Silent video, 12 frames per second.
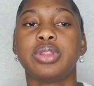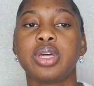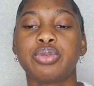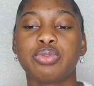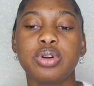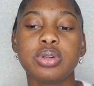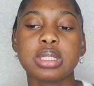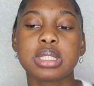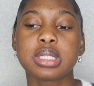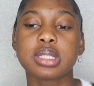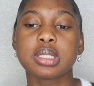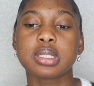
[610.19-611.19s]
The
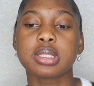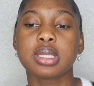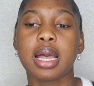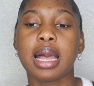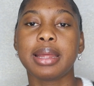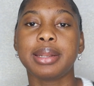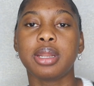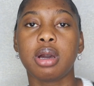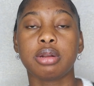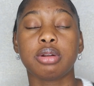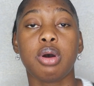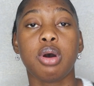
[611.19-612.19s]
roads are
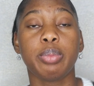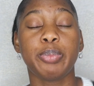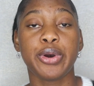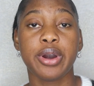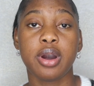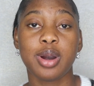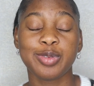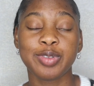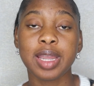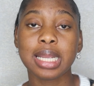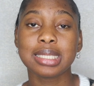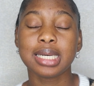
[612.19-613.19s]
not all
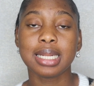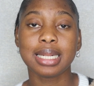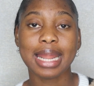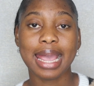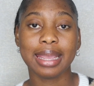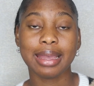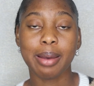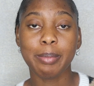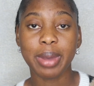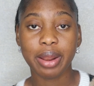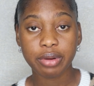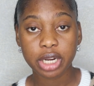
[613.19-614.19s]
perfect like
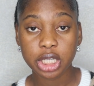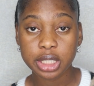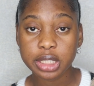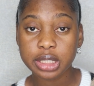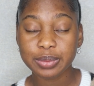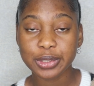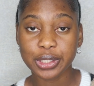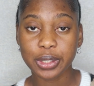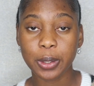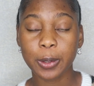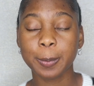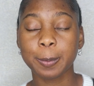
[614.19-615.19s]
America, you
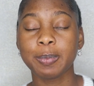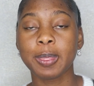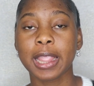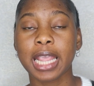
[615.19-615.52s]
know.